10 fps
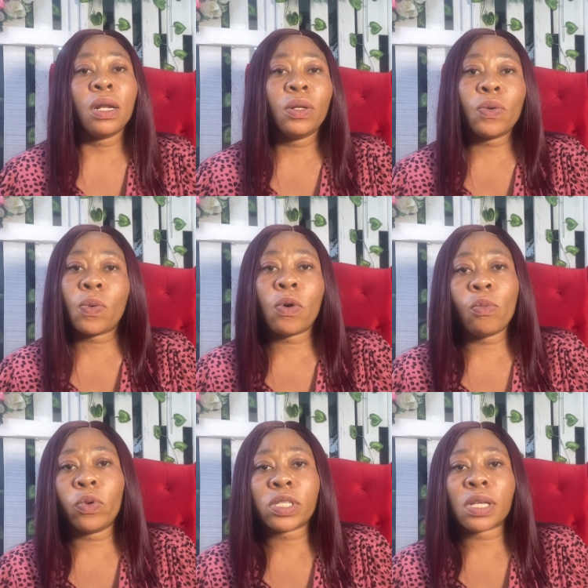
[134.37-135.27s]

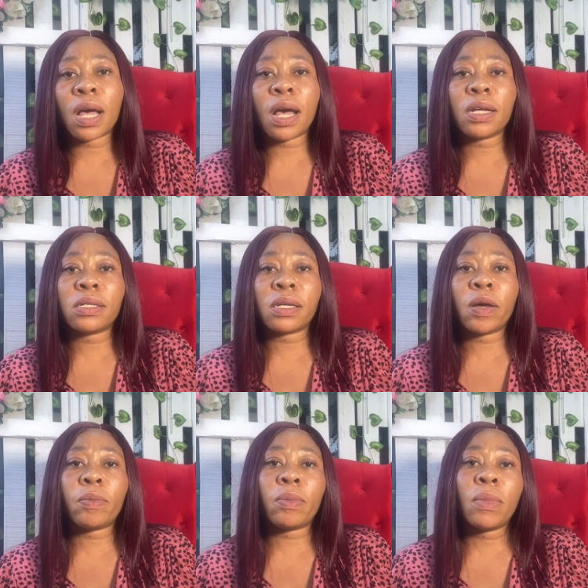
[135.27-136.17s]
lukewarm water and
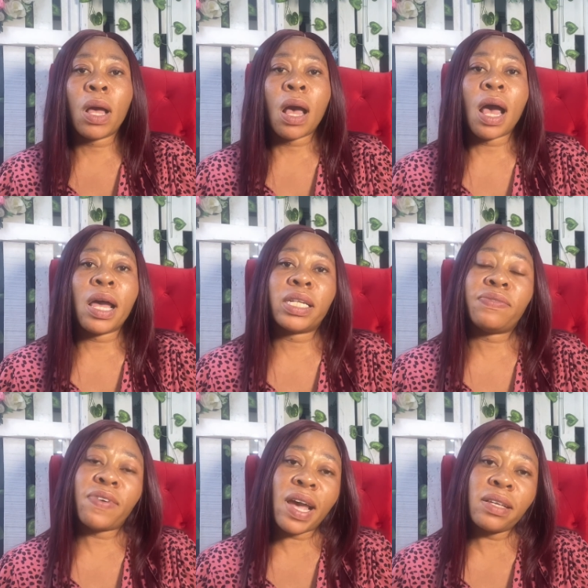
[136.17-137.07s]
um, I
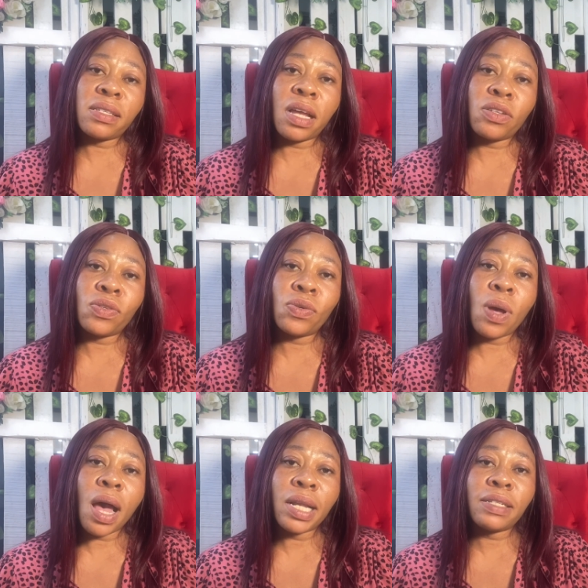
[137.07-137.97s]
advise that you
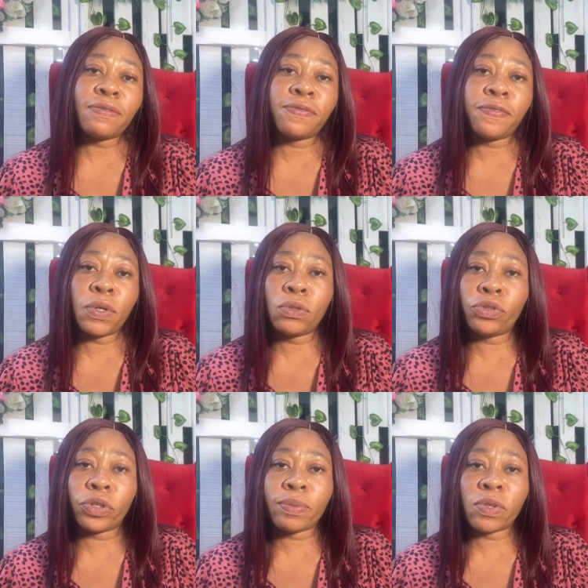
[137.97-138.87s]
add few
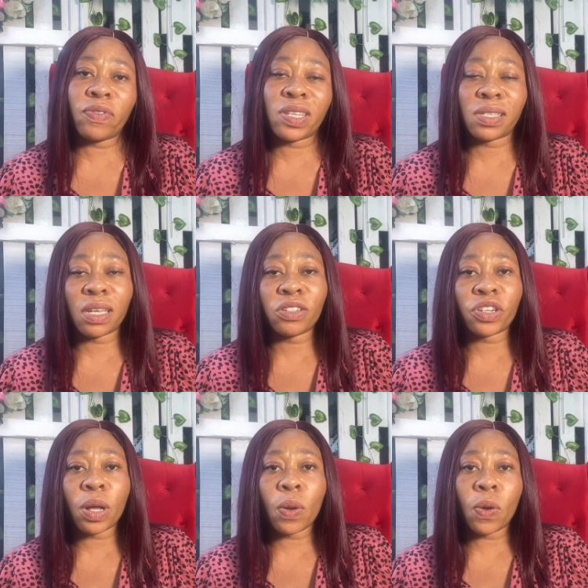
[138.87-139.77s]
drops of
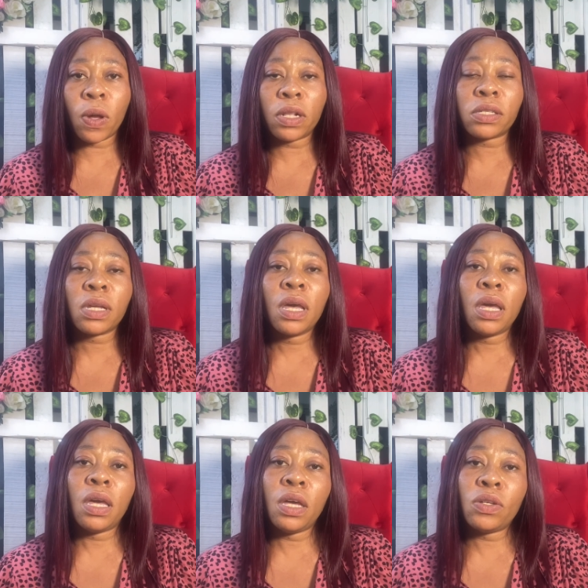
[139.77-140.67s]
essential oils
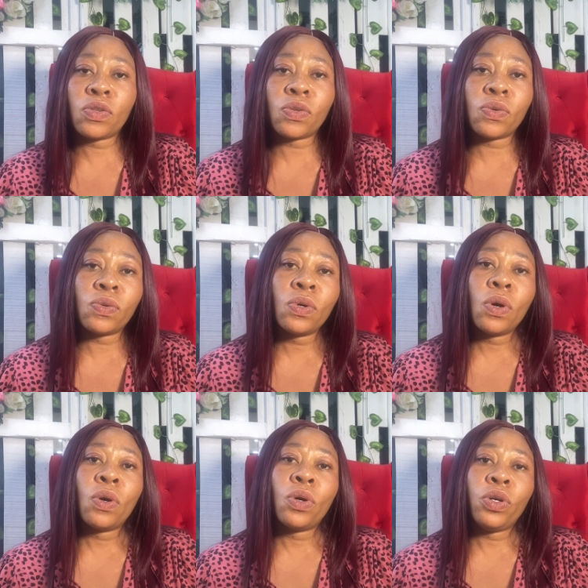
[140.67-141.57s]
into
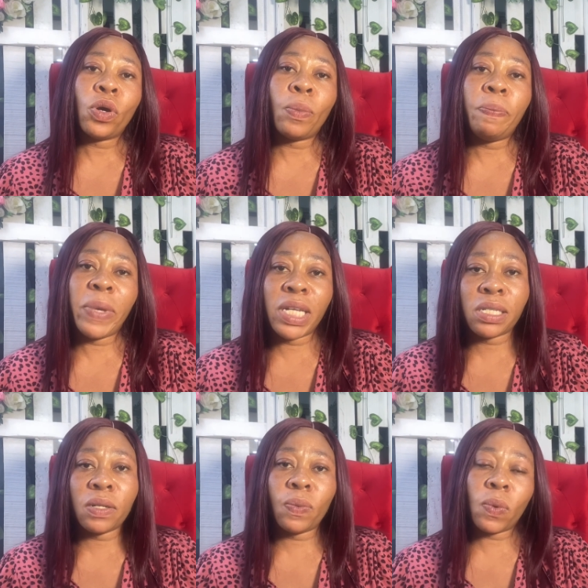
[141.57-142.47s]
your
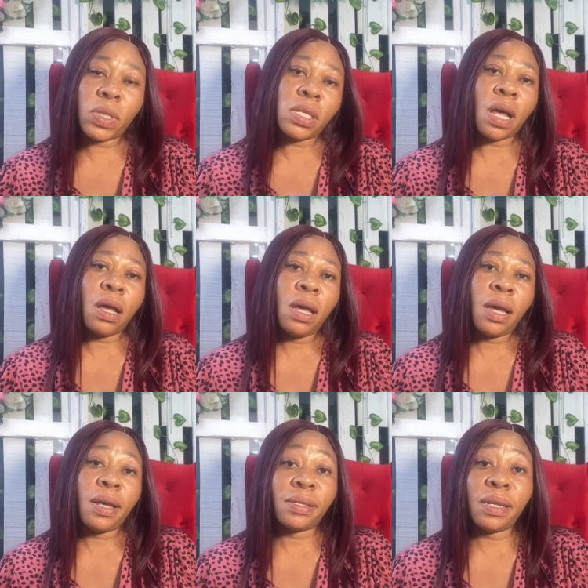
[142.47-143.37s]
bathing water.
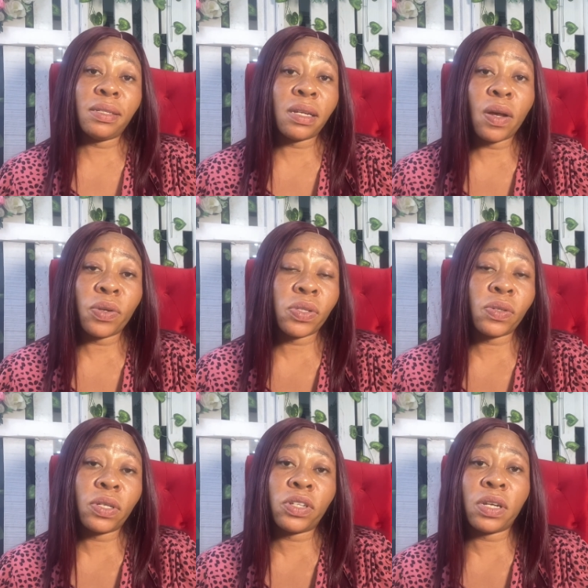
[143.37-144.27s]
Essential oils
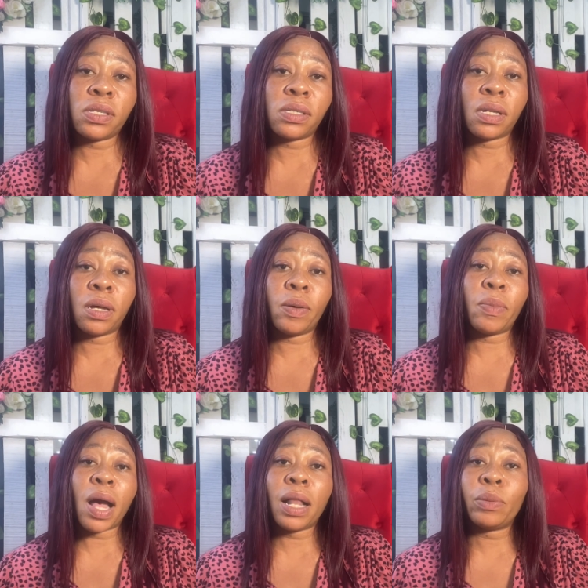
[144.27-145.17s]
such as
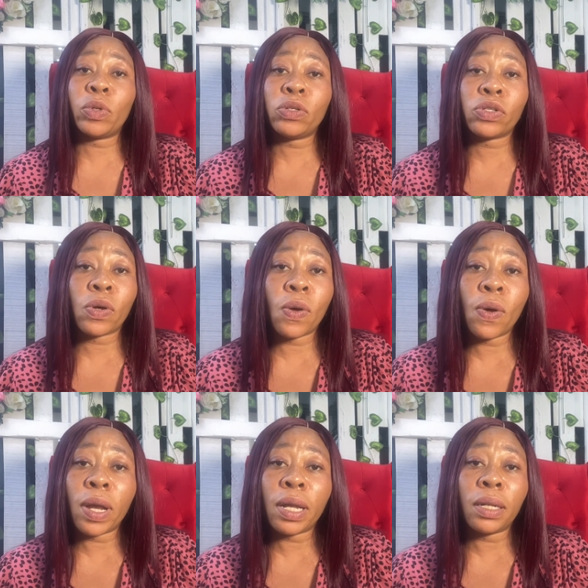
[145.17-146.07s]
um, almond
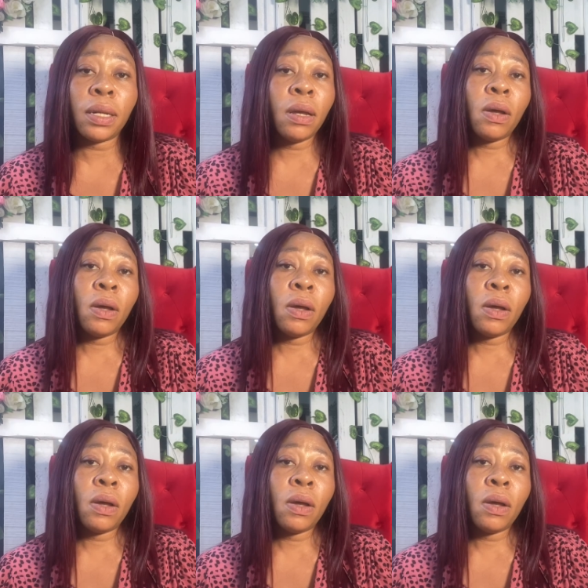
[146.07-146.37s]
oil